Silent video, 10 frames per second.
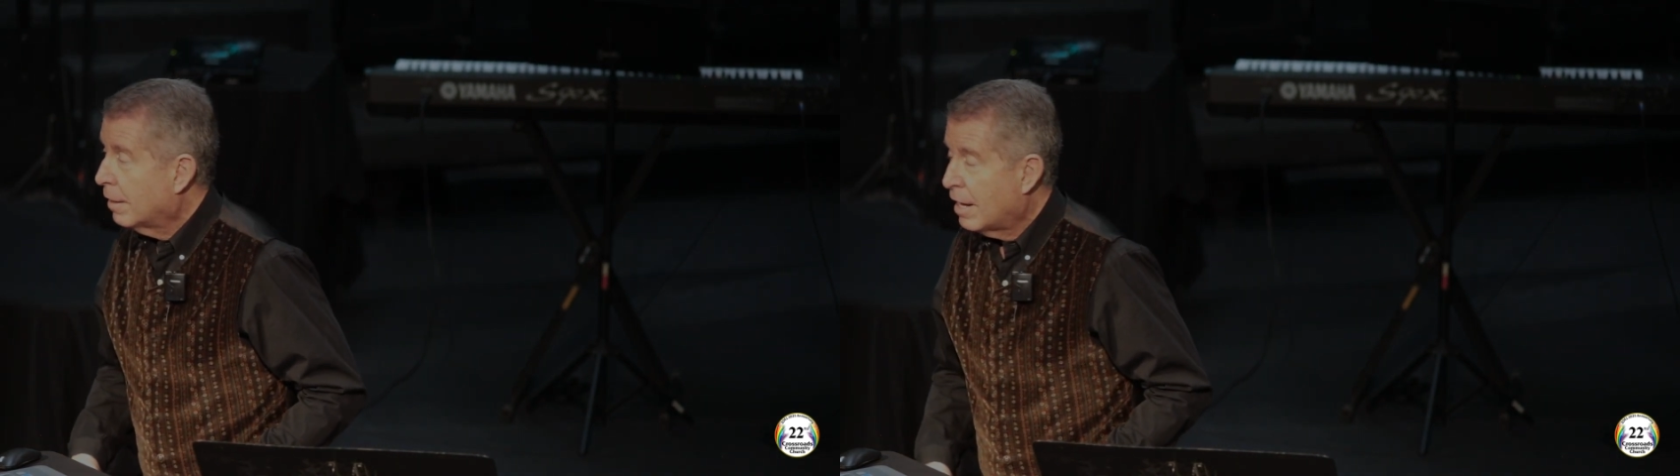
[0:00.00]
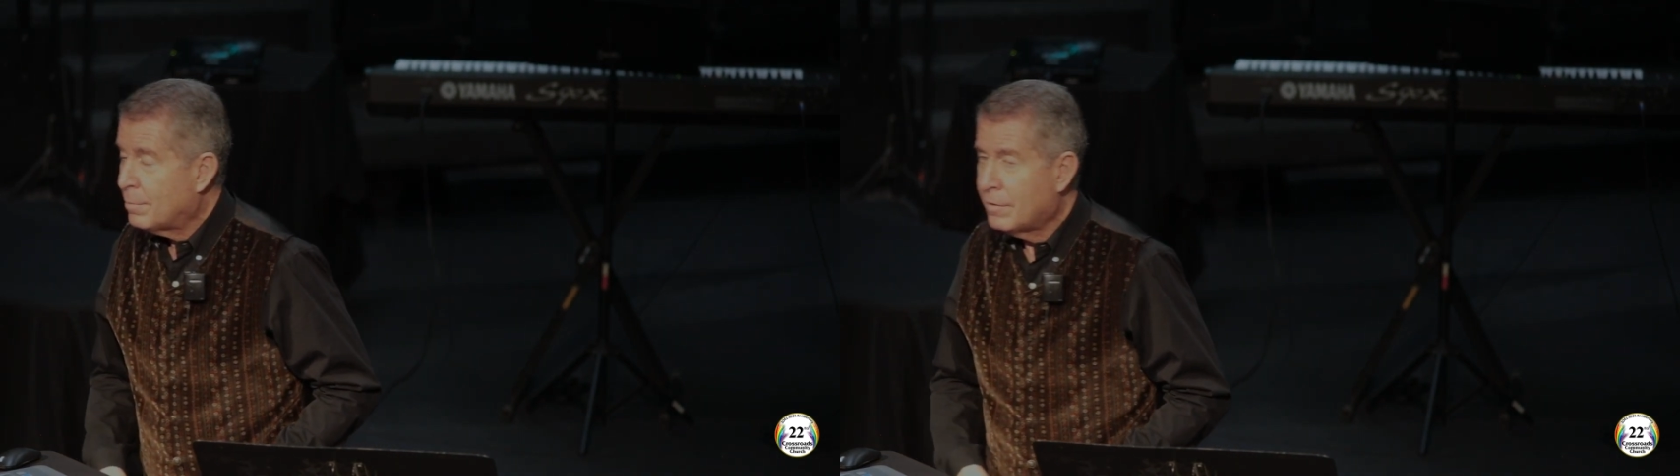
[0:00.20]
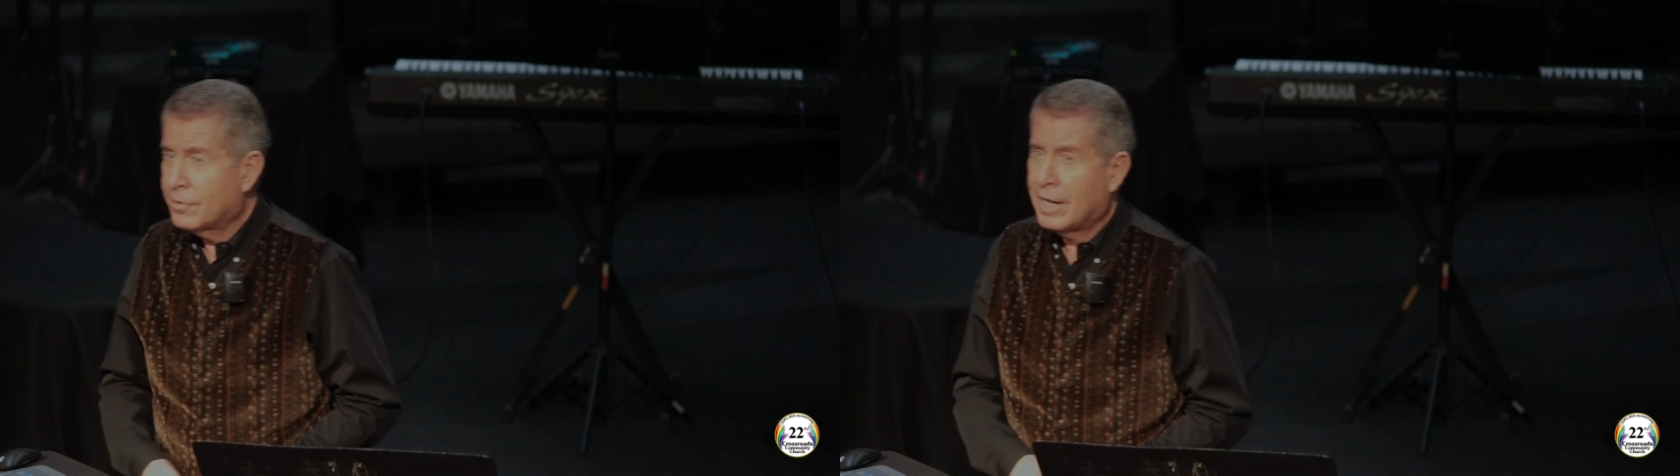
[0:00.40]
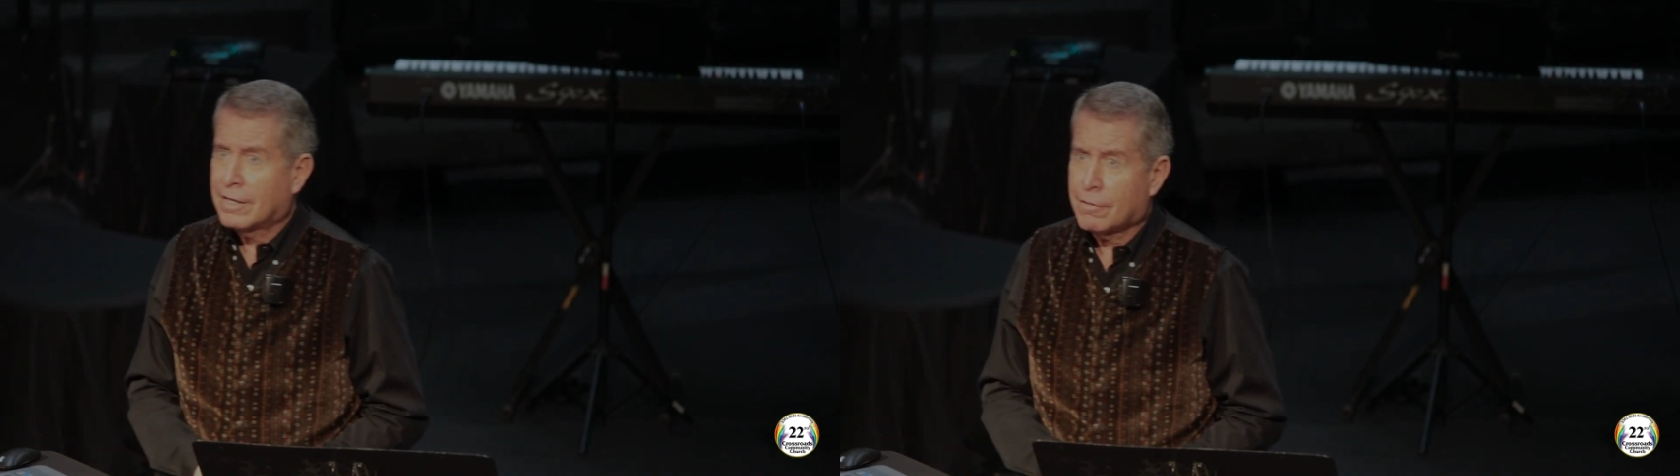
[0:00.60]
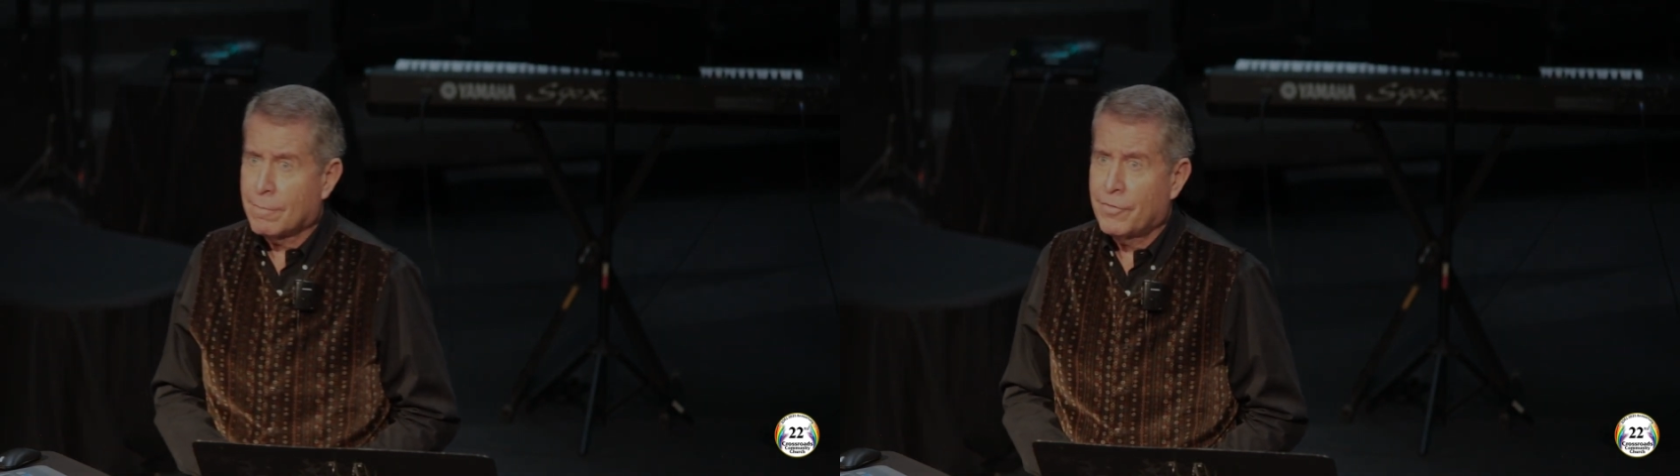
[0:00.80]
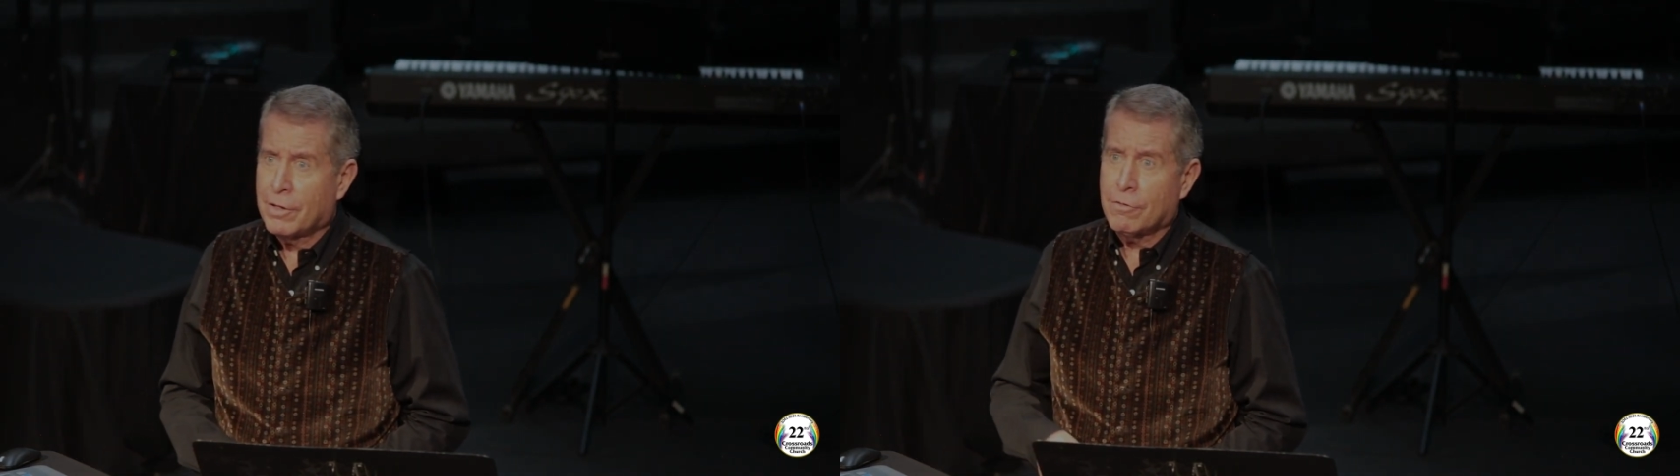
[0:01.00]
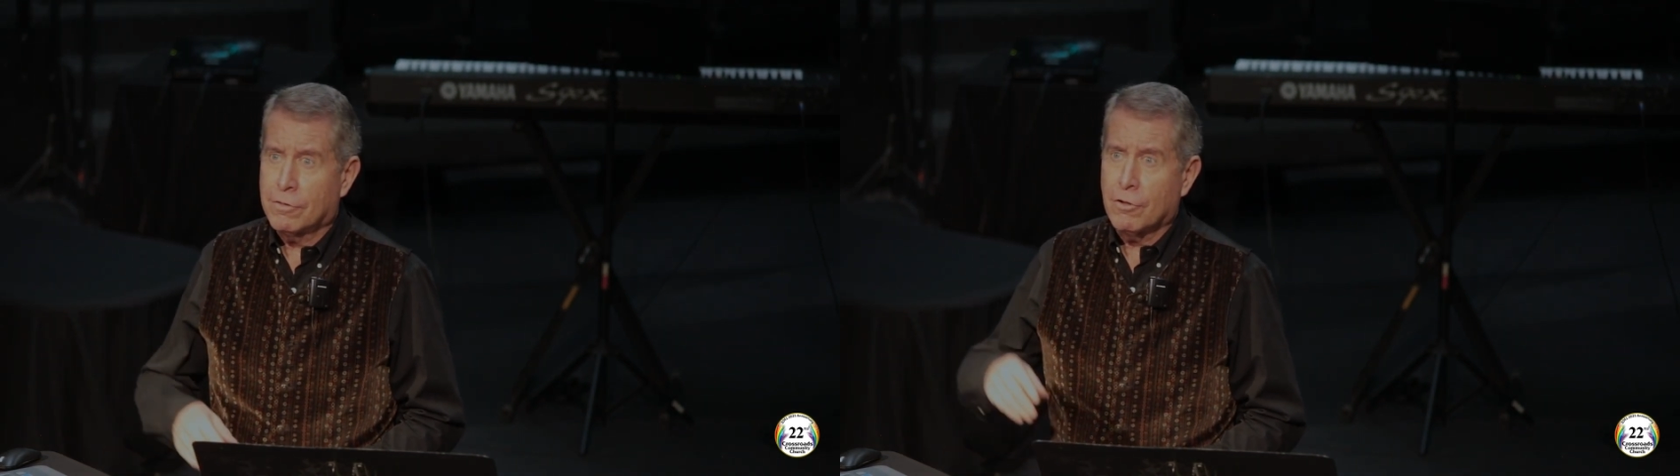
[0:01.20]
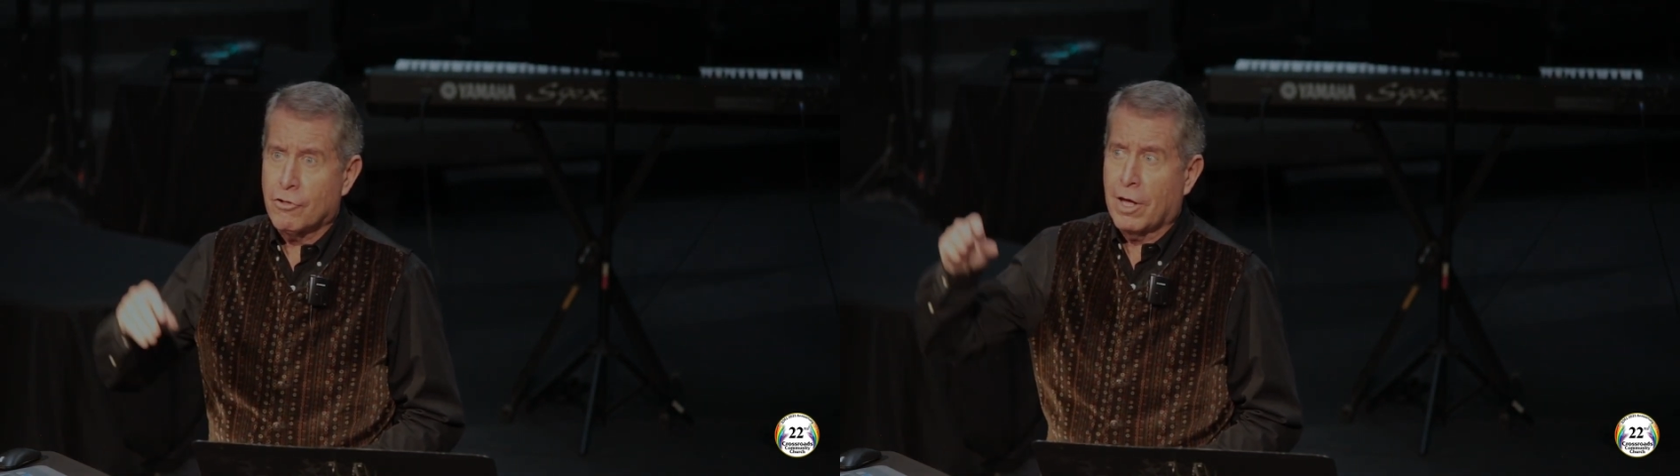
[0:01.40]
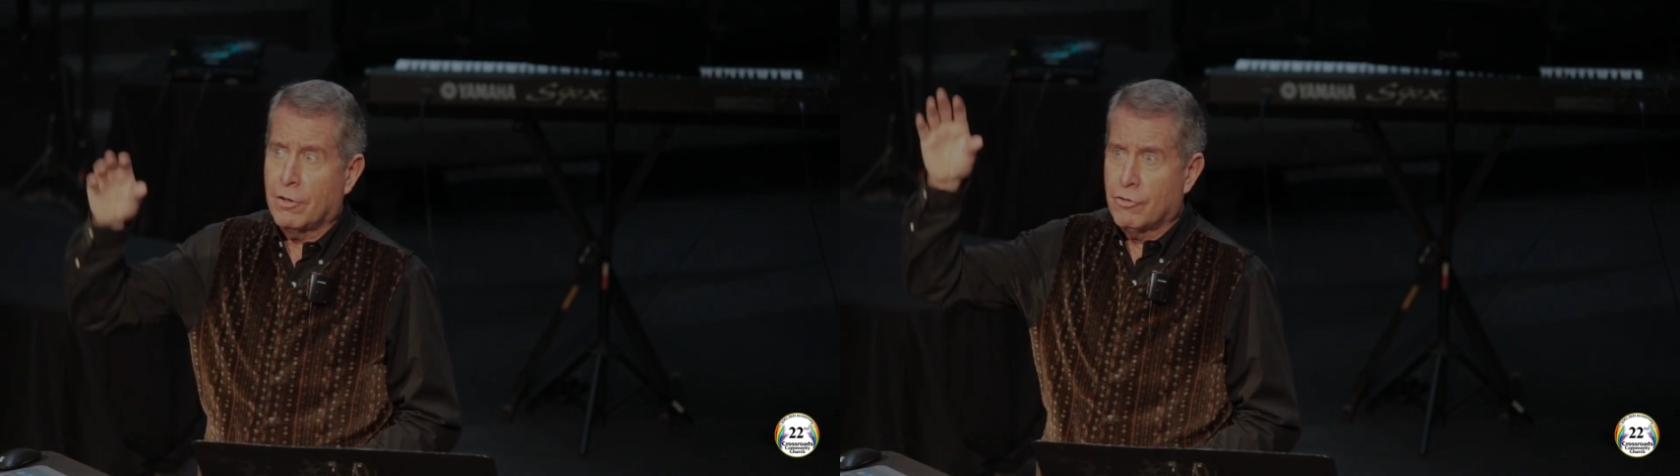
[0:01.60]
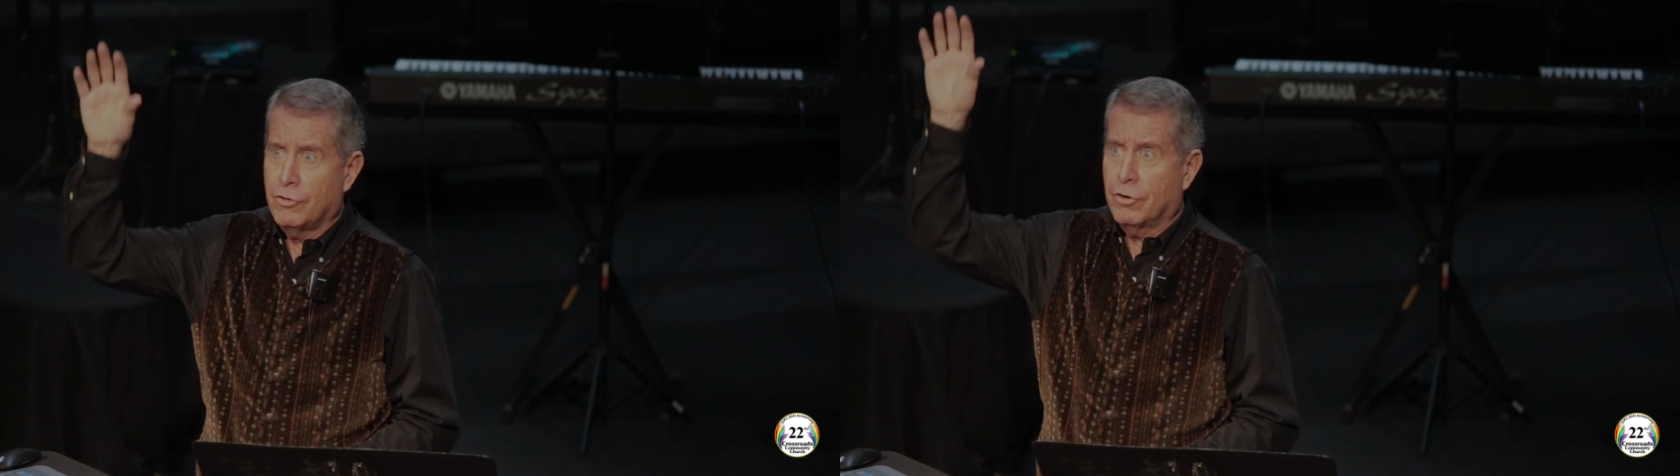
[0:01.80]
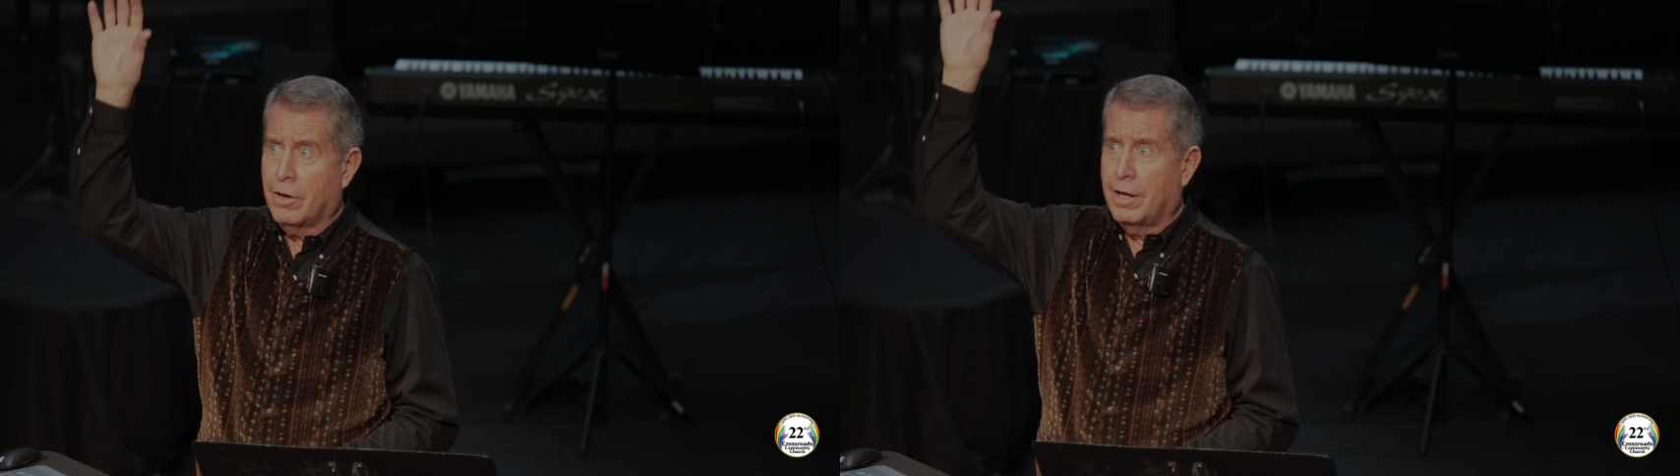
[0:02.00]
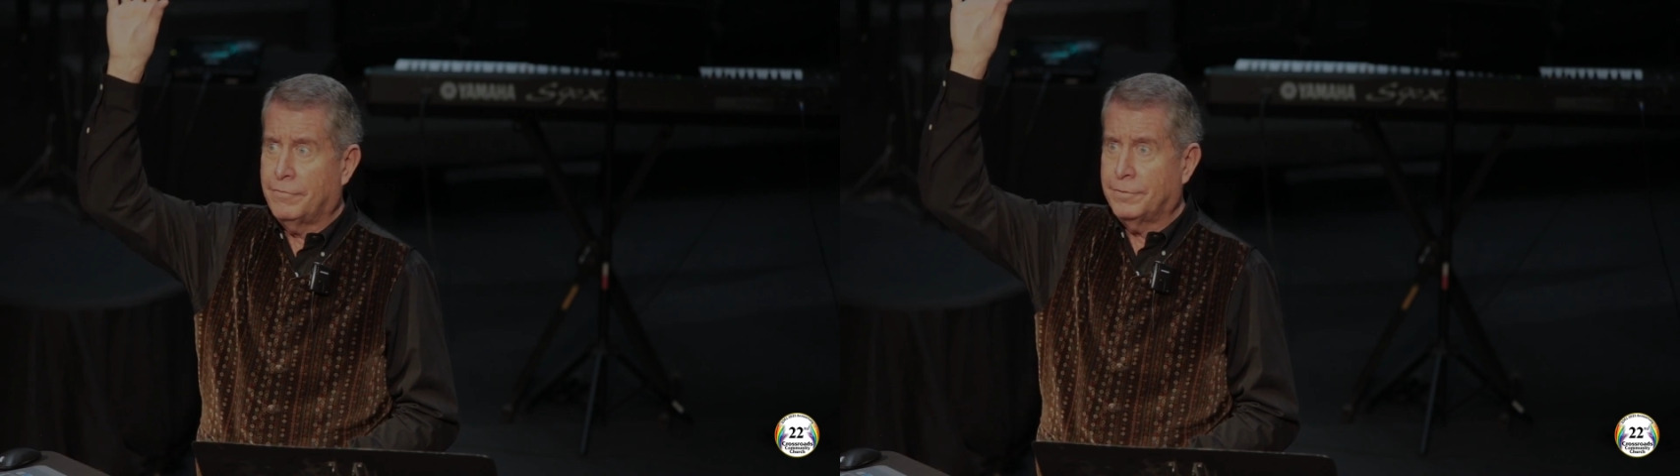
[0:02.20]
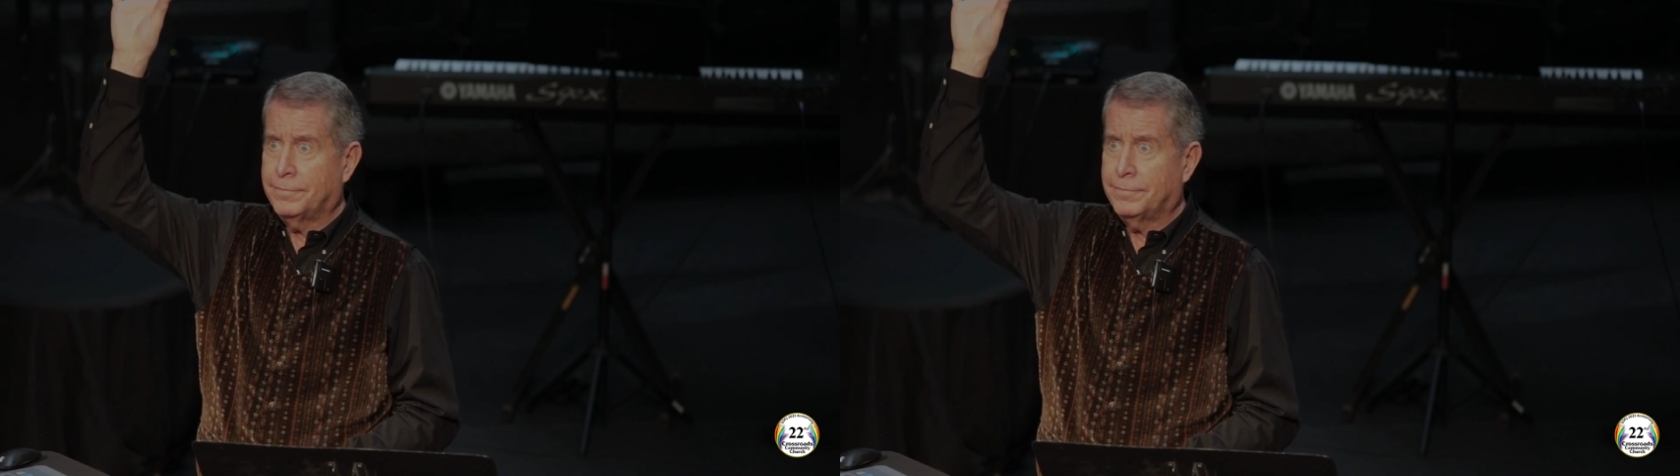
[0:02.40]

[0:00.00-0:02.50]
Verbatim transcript: How many of you like some things to change in your life?